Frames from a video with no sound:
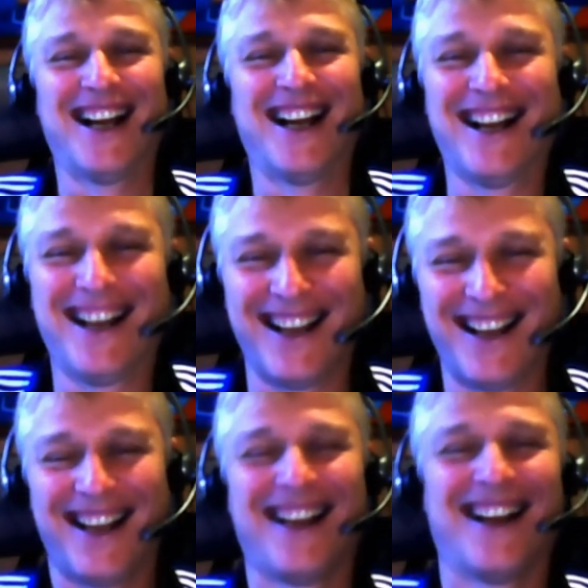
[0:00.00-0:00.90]
All
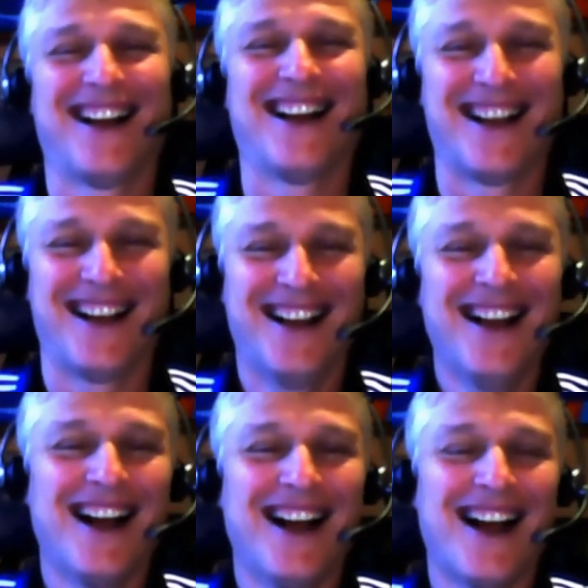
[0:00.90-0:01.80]

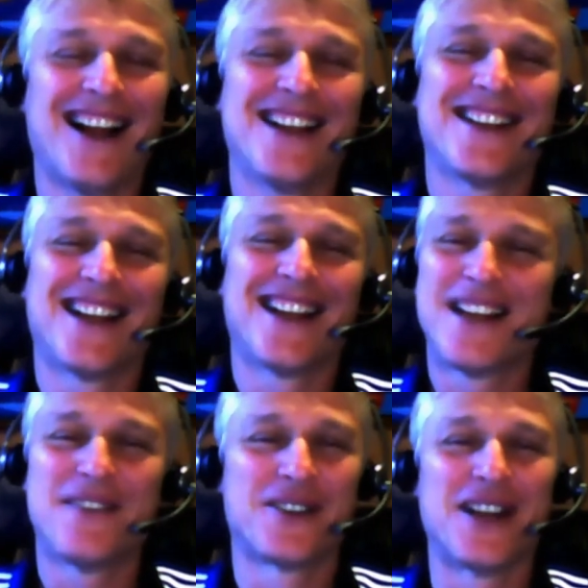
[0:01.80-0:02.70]
right, you guys
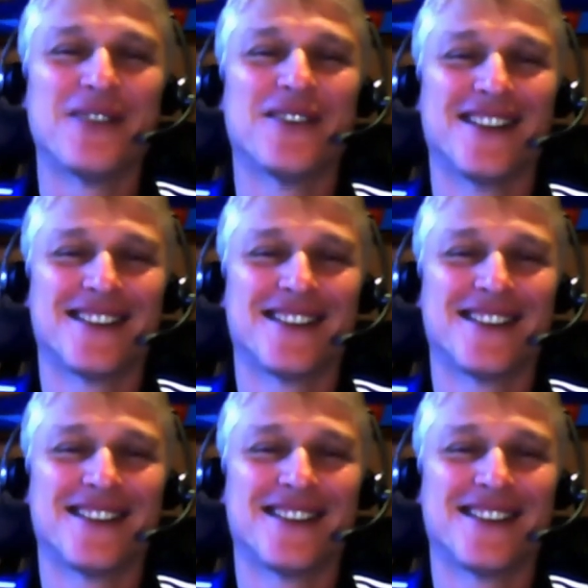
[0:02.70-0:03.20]
have a great one.